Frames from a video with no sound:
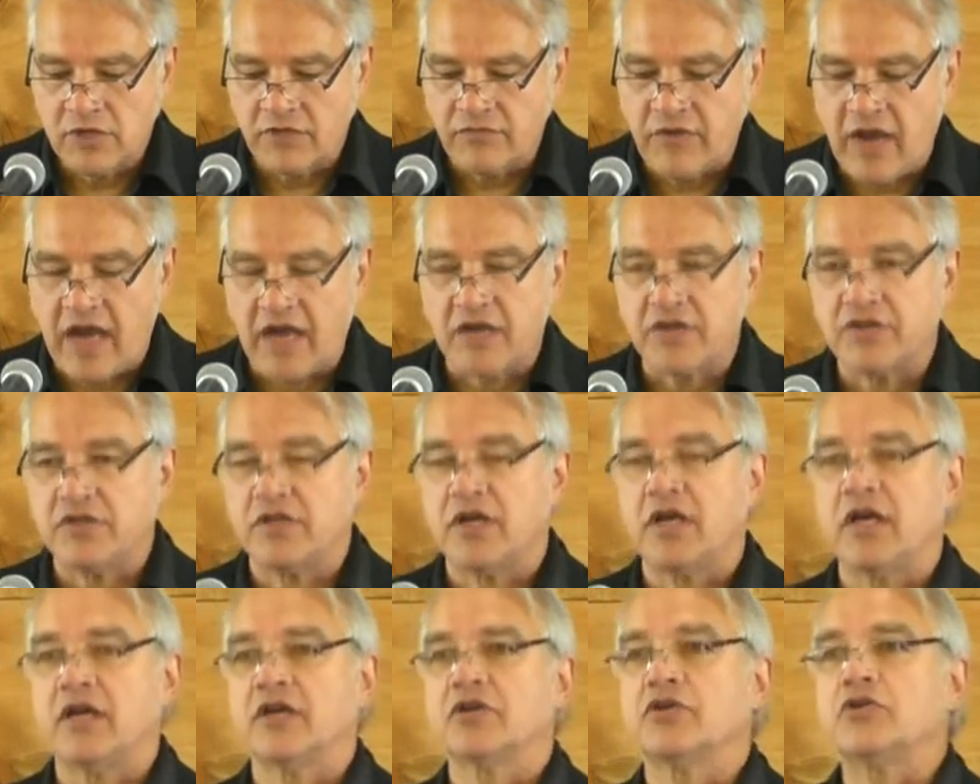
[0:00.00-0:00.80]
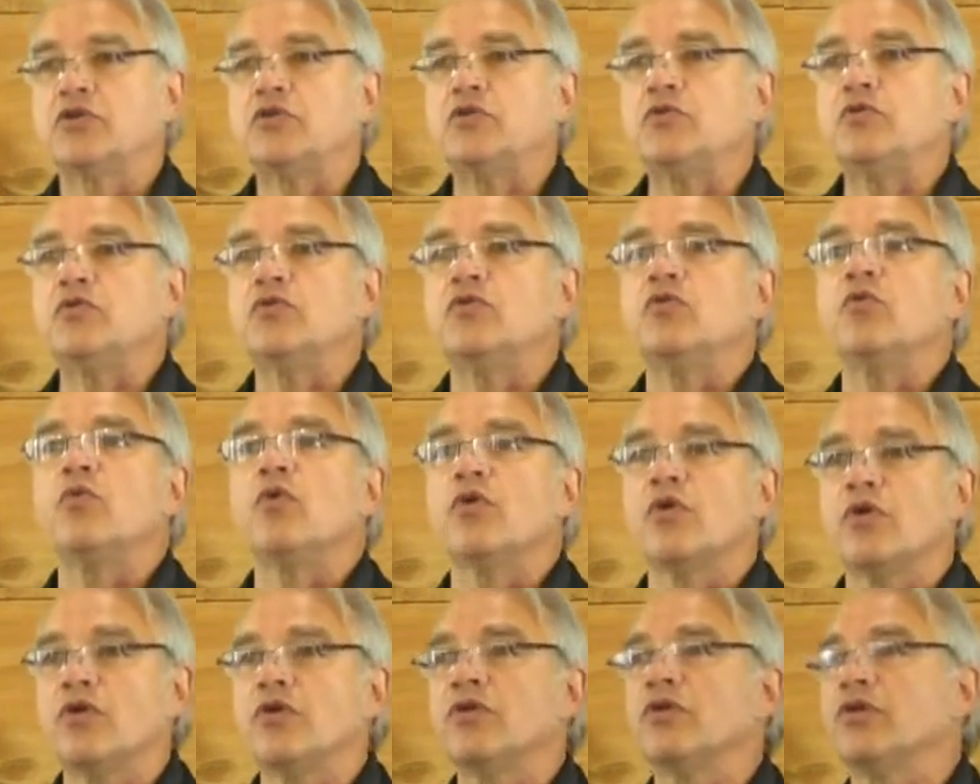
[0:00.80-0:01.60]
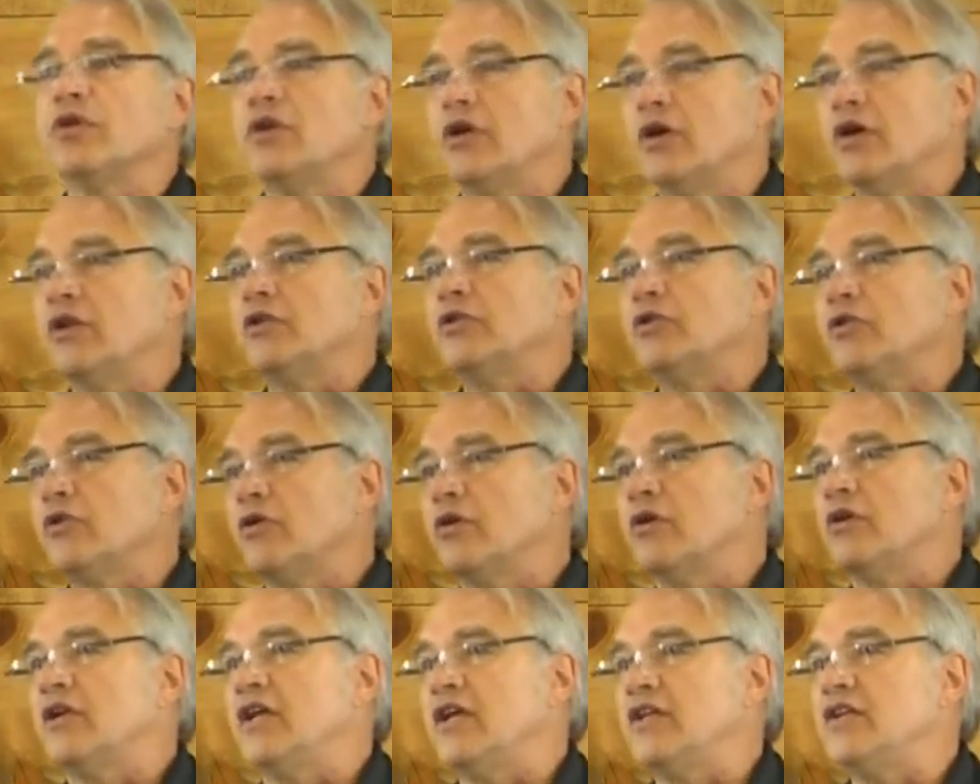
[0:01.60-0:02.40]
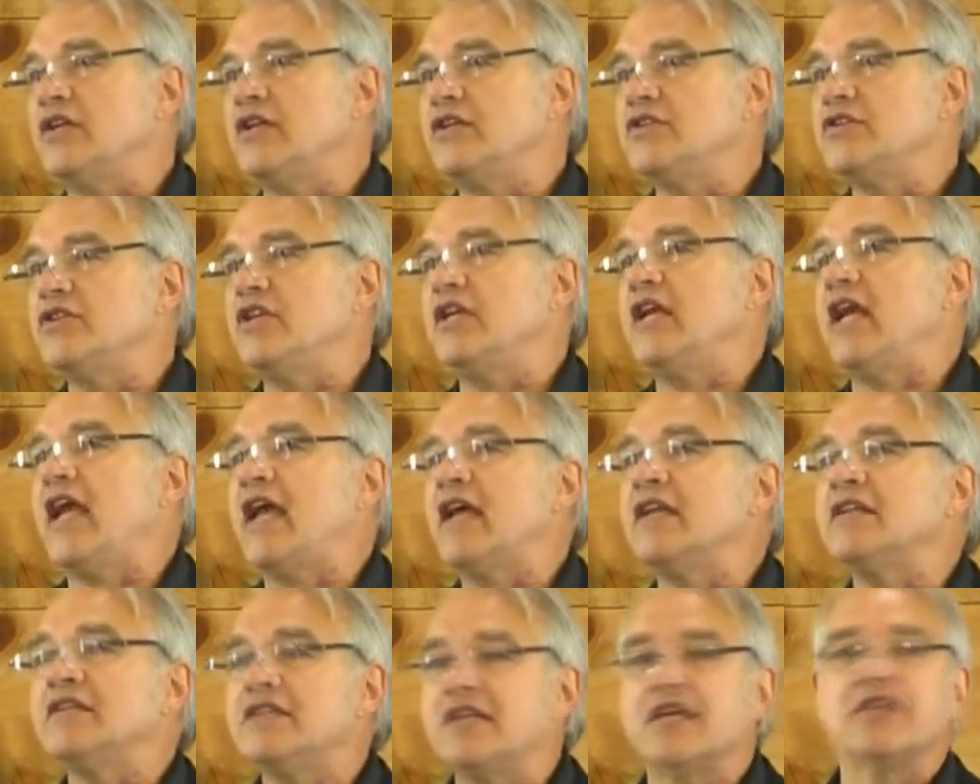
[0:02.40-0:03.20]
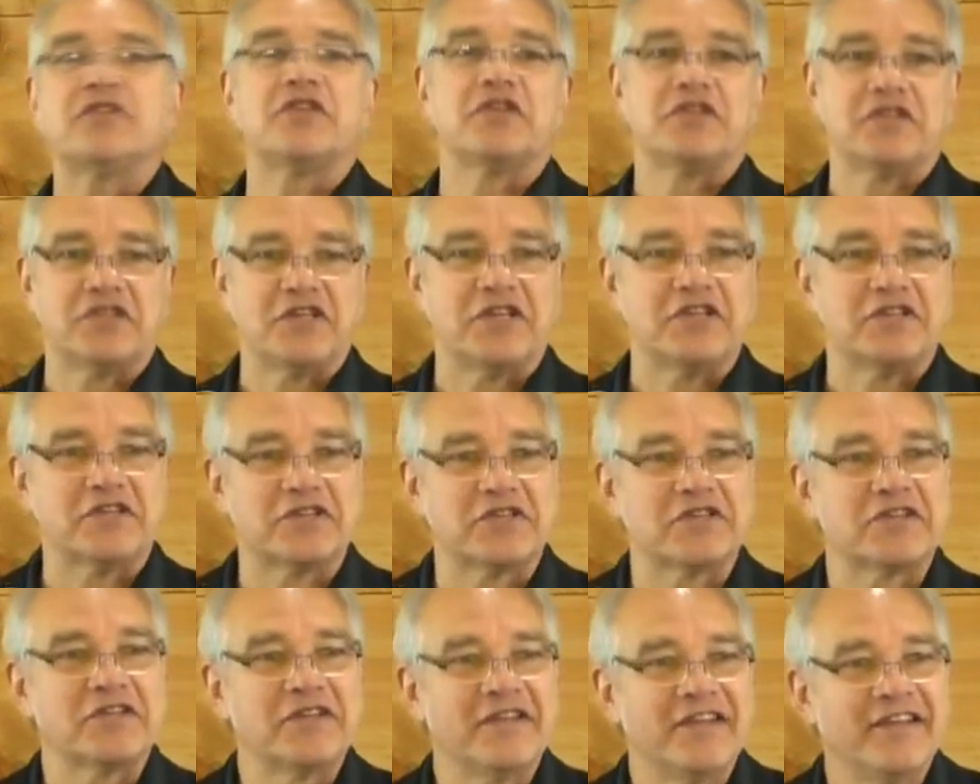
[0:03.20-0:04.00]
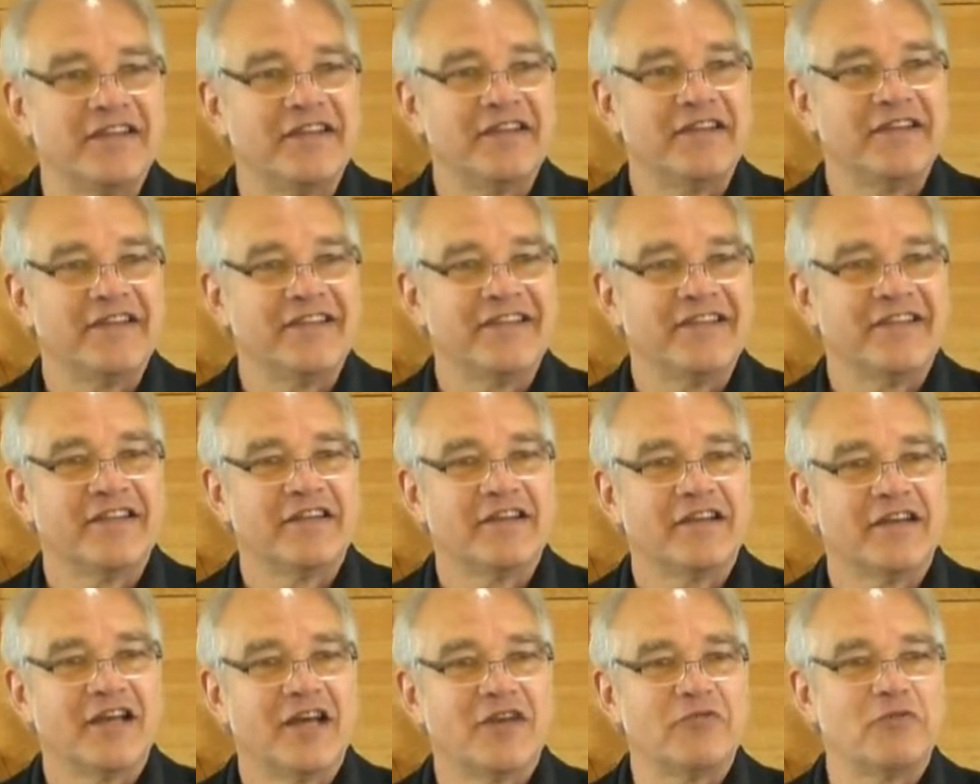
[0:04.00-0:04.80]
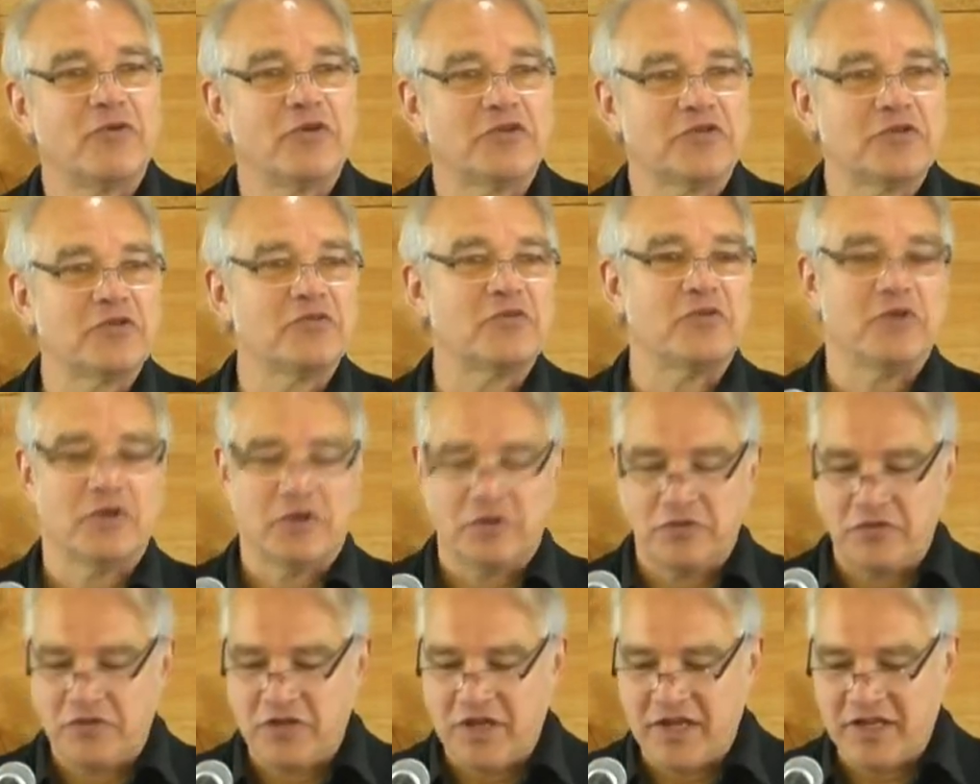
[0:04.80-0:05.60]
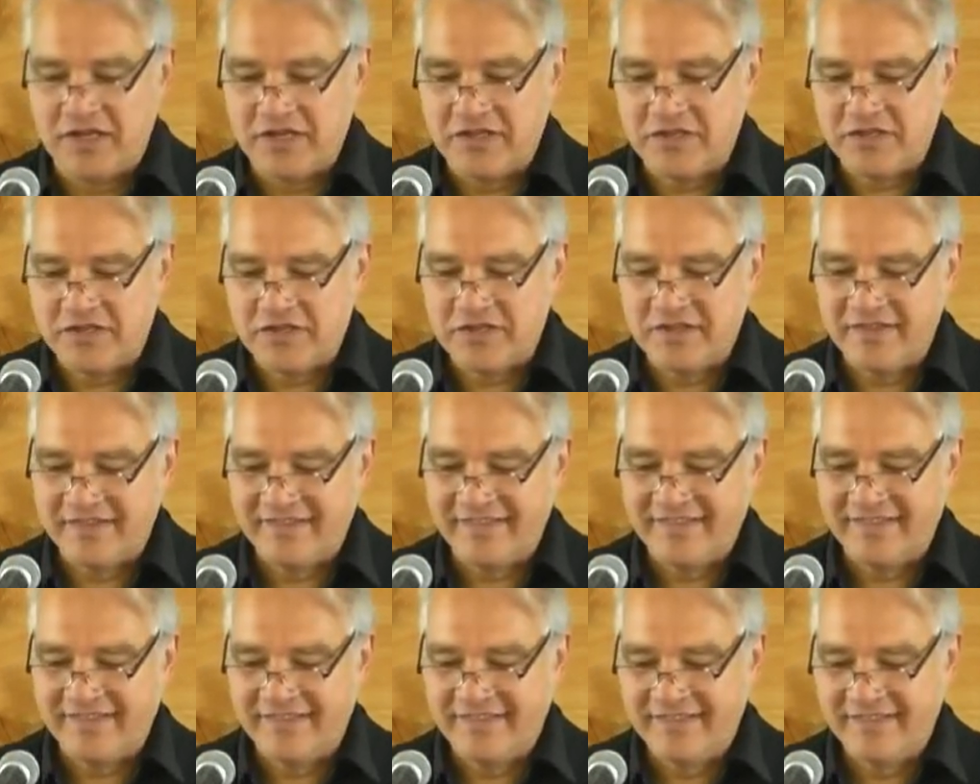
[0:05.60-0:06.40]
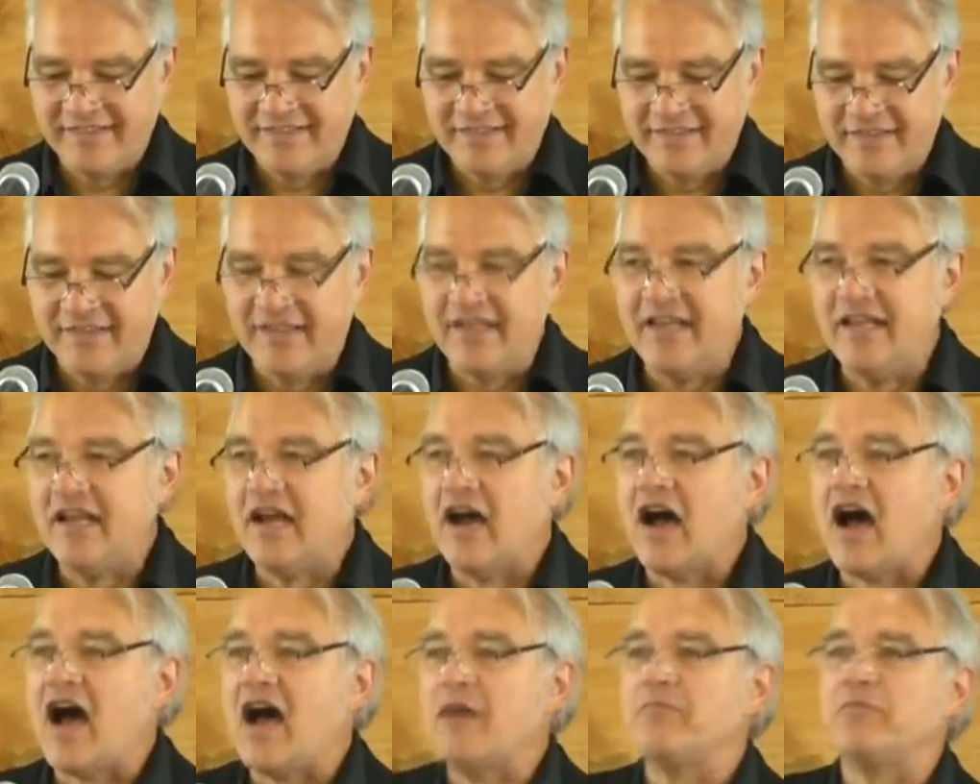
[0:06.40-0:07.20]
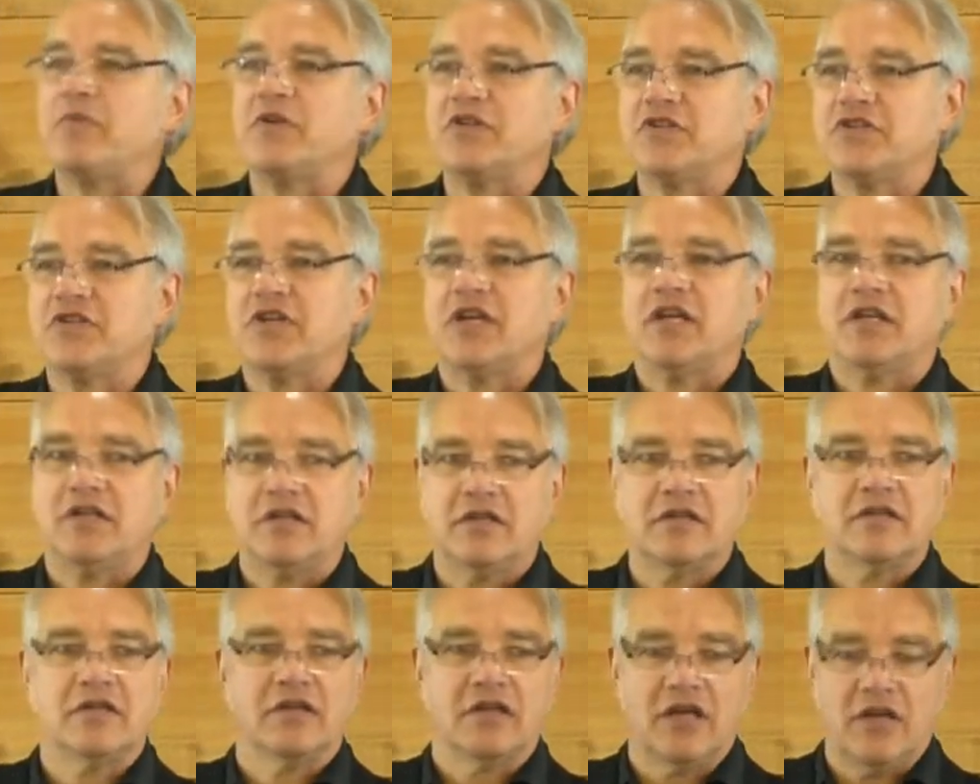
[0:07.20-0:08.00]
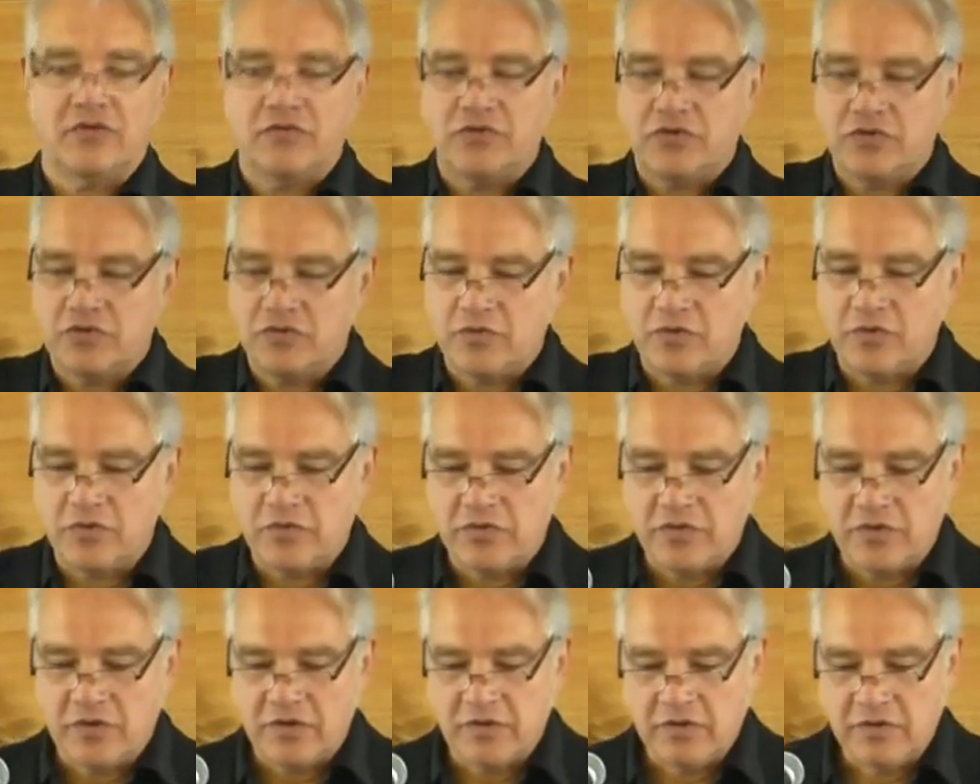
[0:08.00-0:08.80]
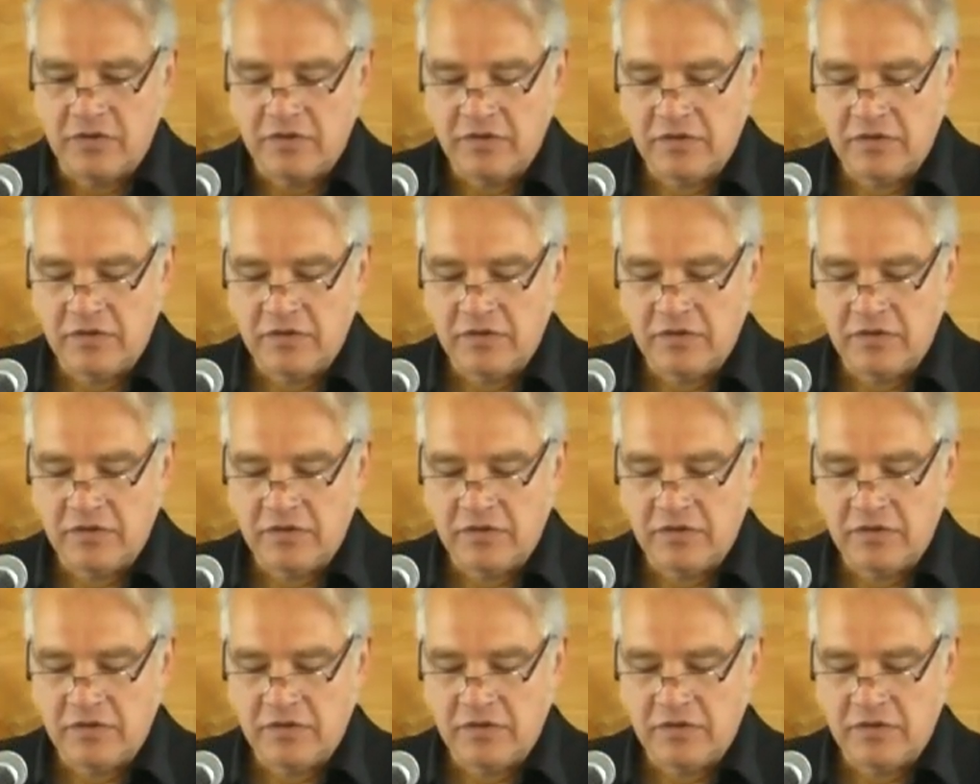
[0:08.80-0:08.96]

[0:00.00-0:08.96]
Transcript: In fact, uh, cool word alert, it is the antithesis of what the world thinks, the opposite of truth.